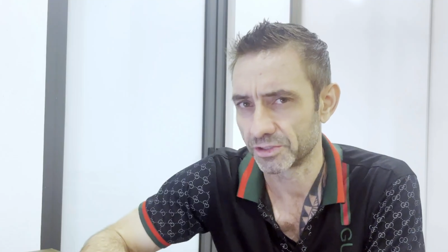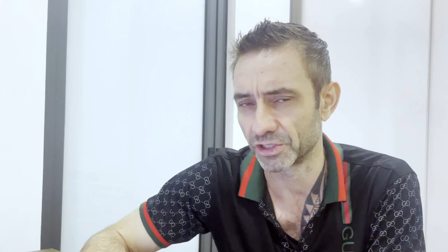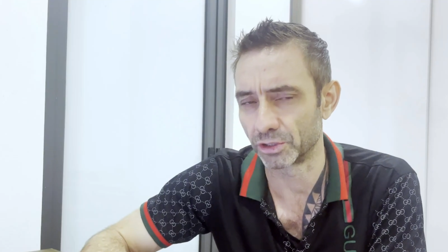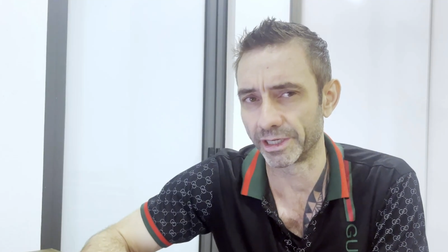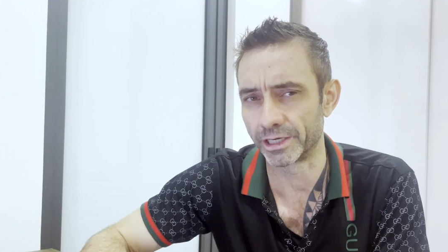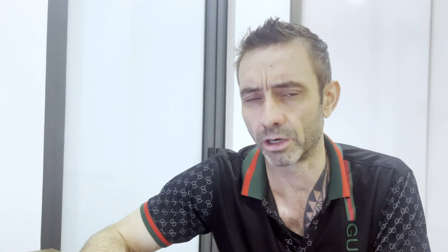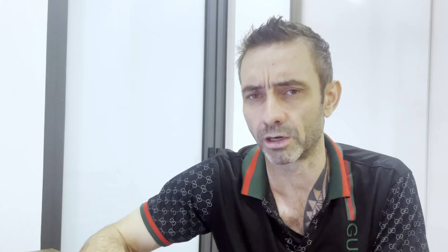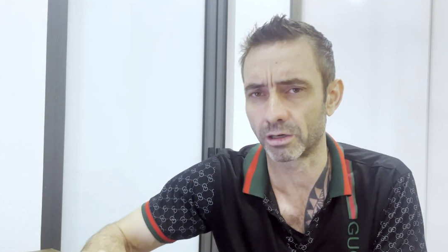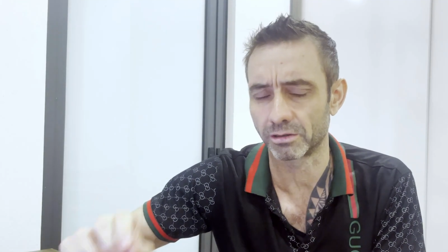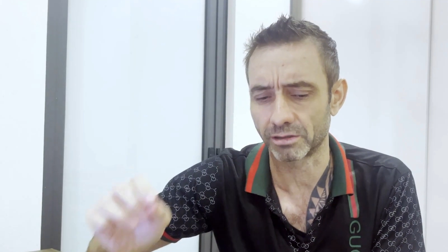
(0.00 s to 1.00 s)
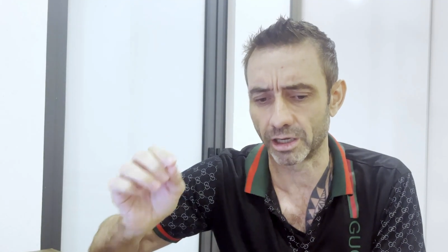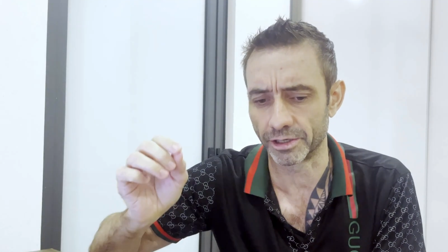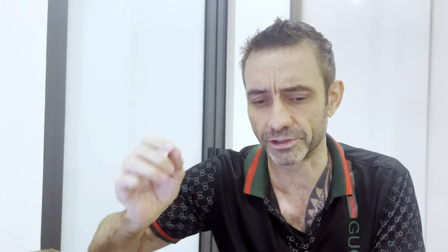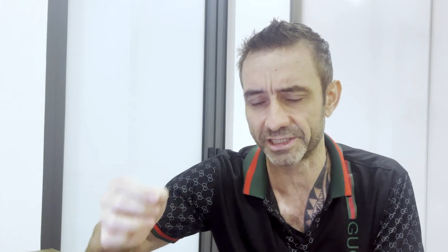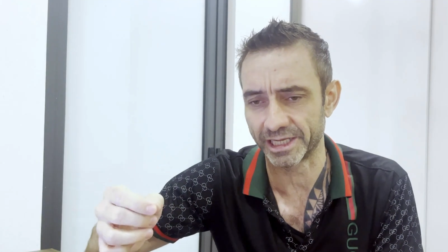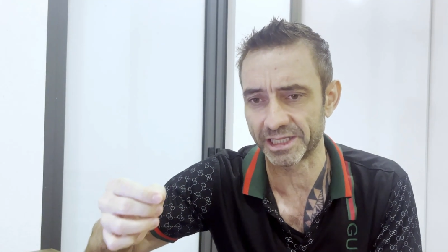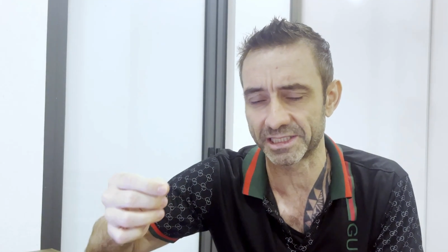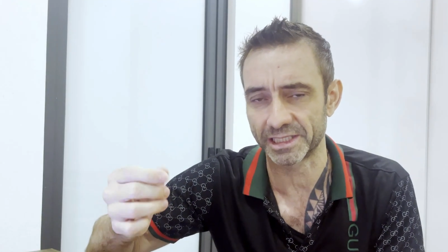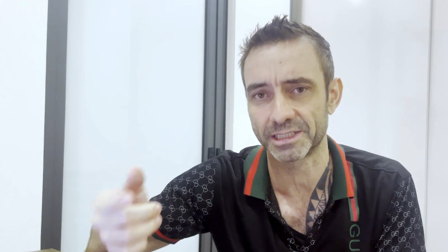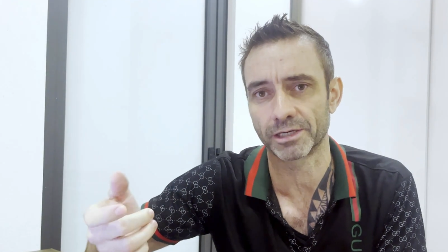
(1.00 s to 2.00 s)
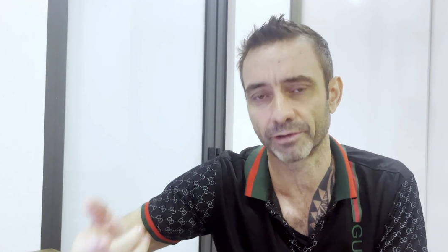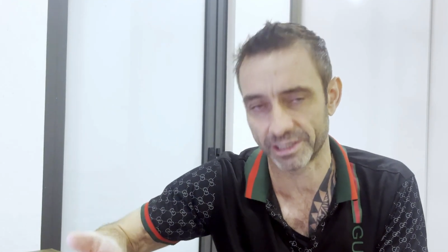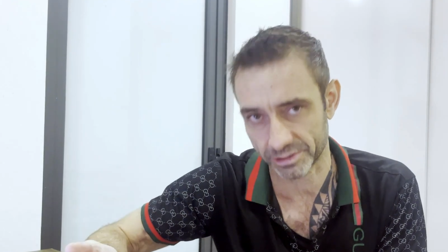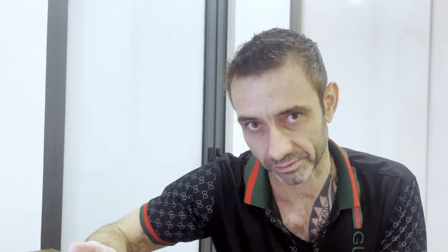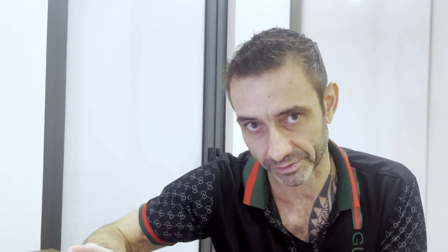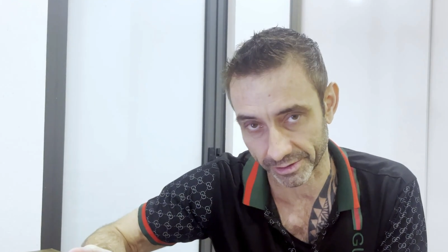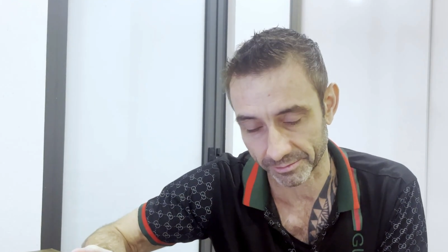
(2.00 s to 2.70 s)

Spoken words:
So in all, understand this isn't a racial thing.